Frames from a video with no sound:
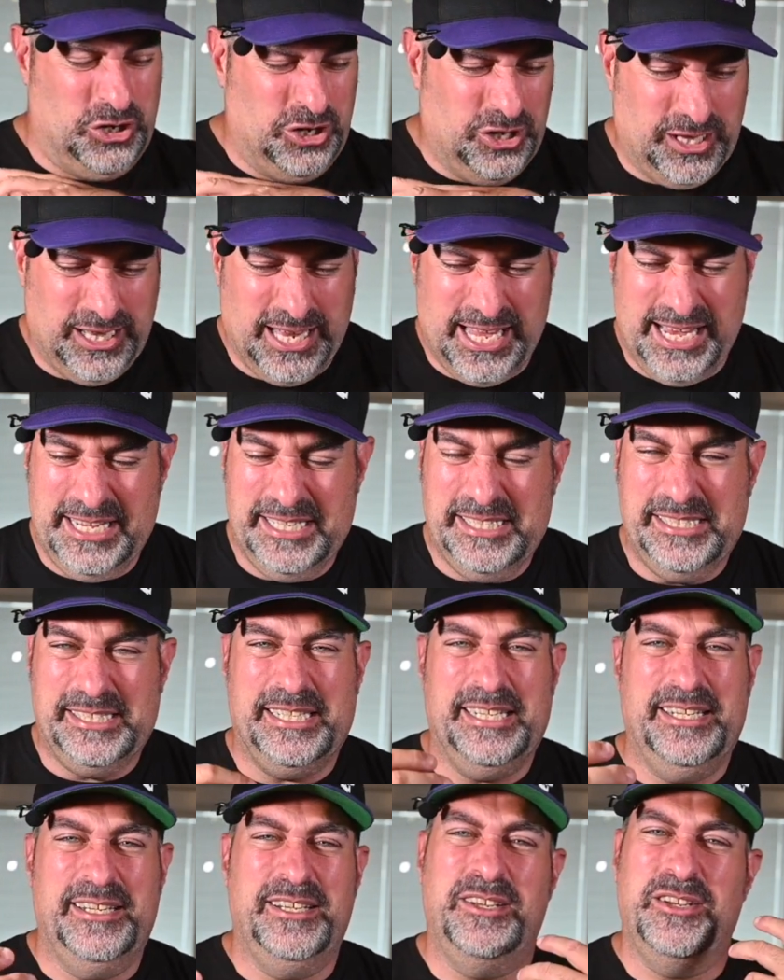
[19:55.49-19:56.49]

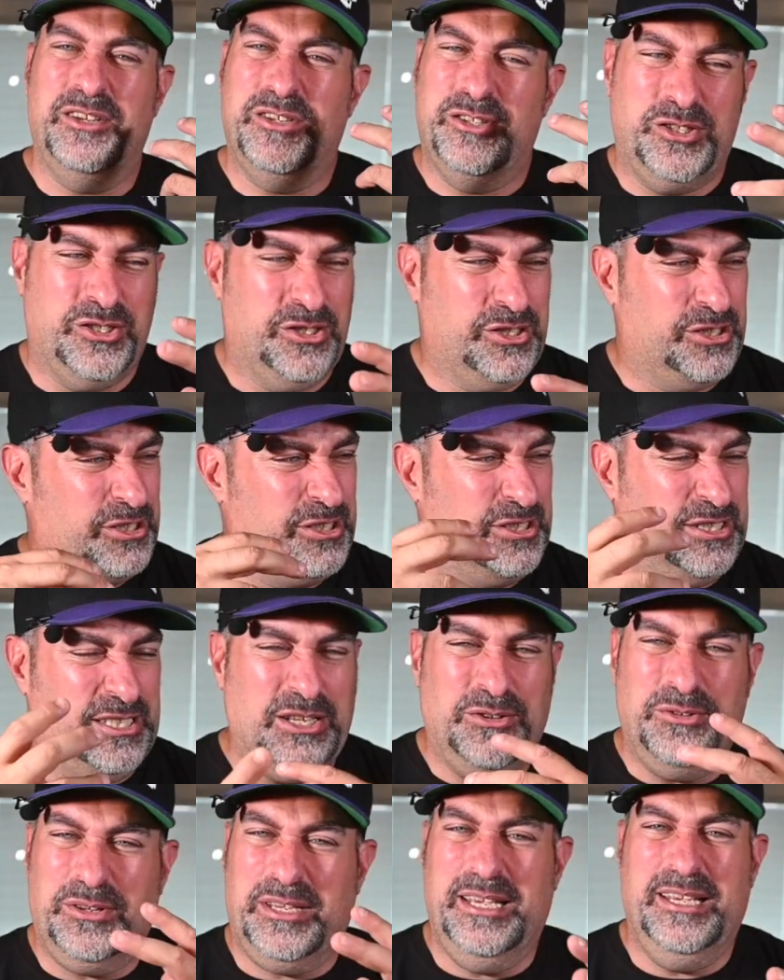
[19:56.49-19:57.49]
glazing,
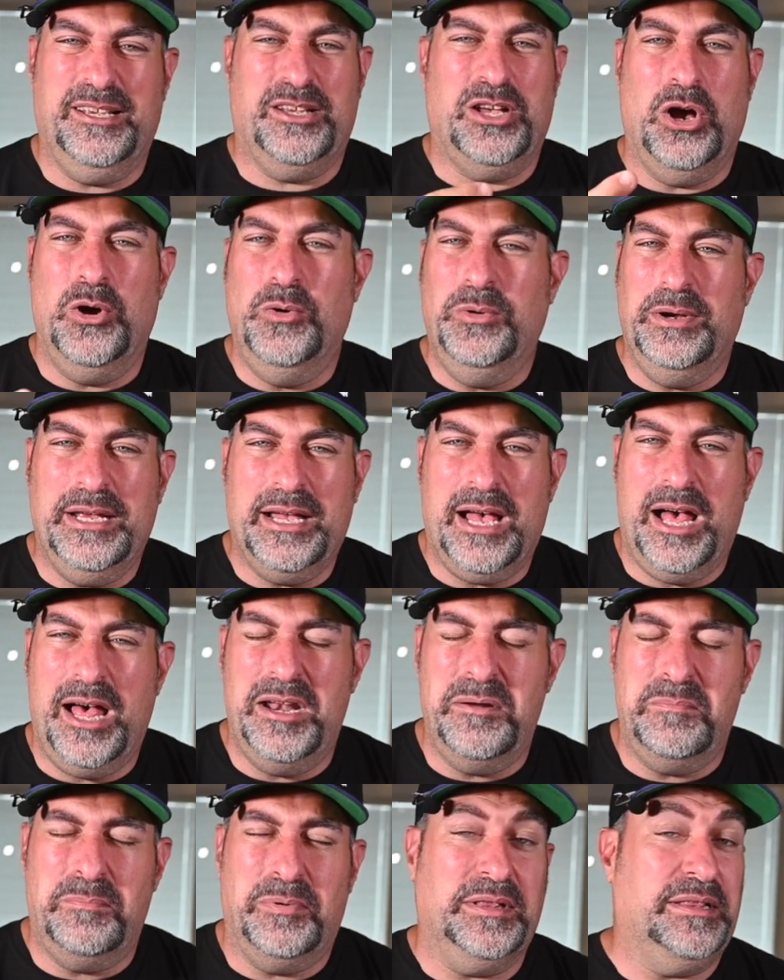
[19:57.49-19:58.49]
silky coating
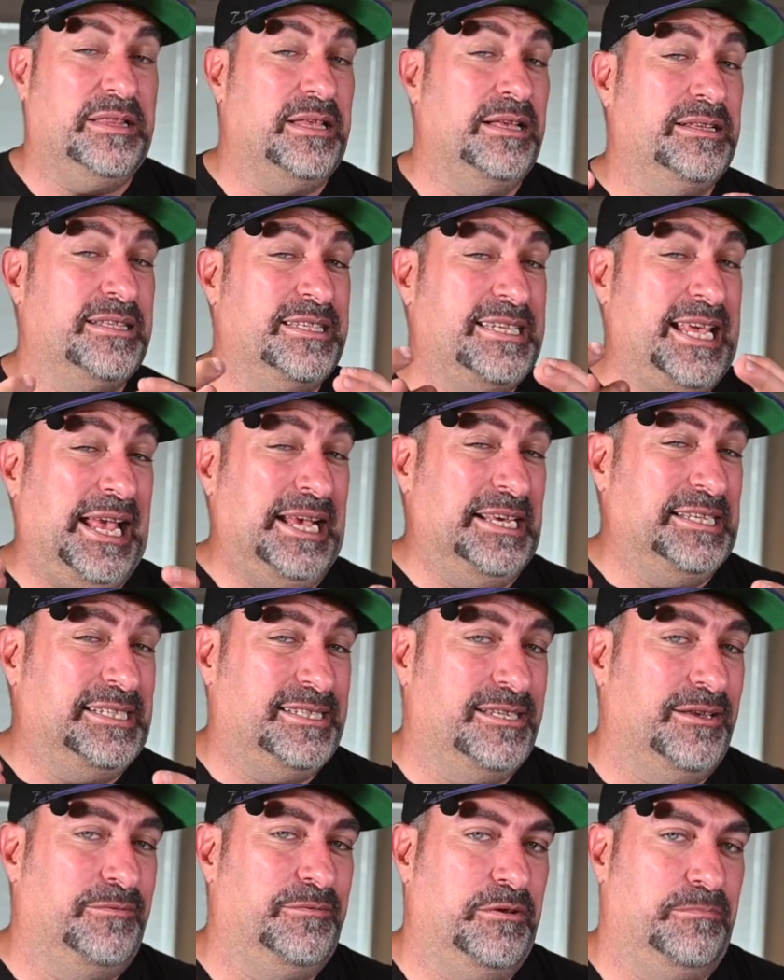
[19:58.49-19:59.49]
on them. But the
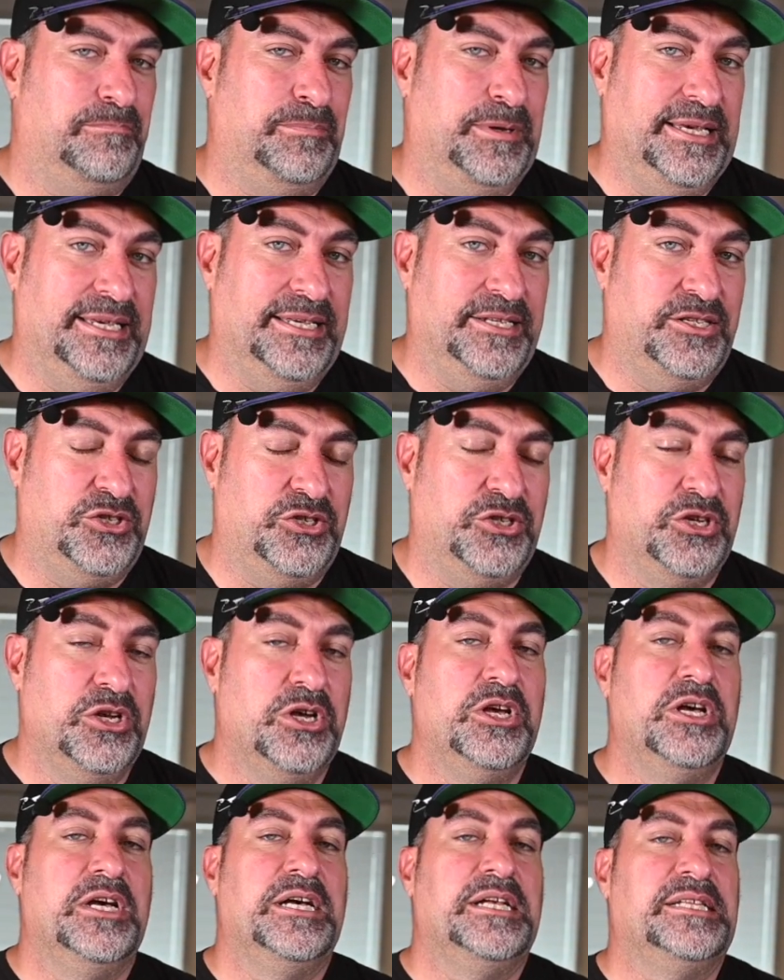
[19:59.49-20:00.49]
taste of the peach
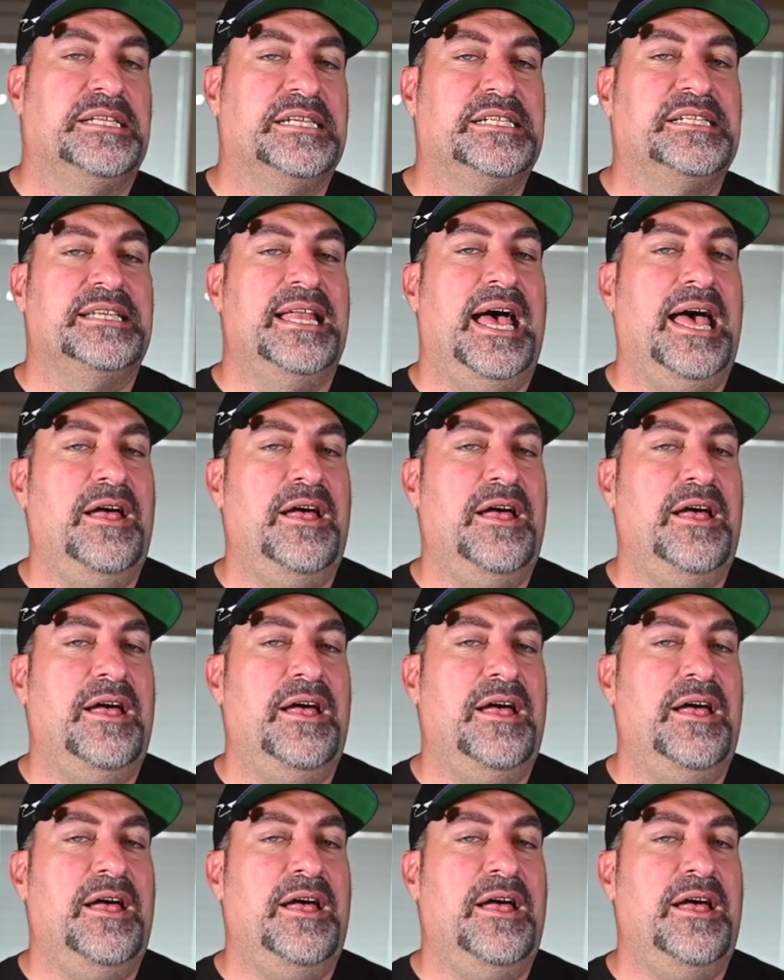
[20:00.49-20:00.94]
does